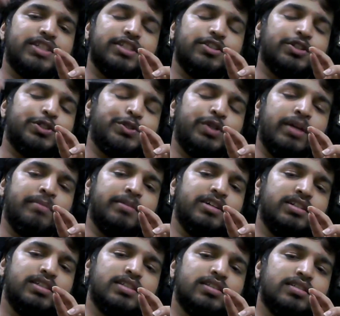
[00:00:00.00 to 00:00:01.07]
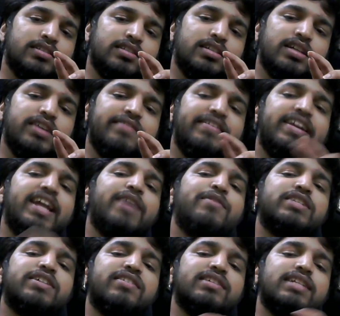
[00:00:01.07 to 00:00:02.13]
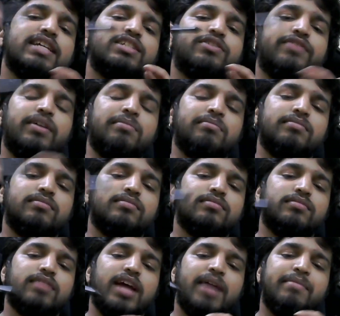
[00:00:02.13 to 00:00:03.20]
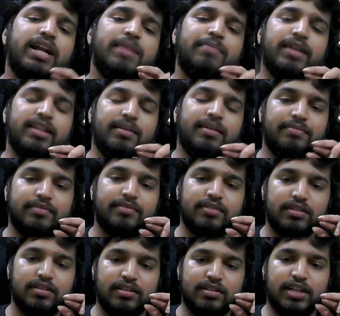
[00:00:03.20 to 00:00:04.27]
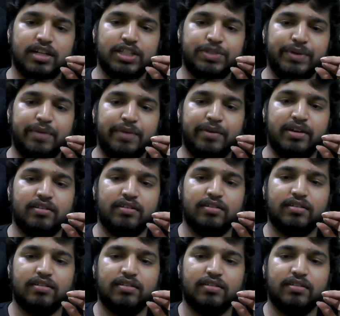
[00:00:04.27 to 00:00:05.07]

in those two numbers. We take whichever is less of them and multiply them. That's 21.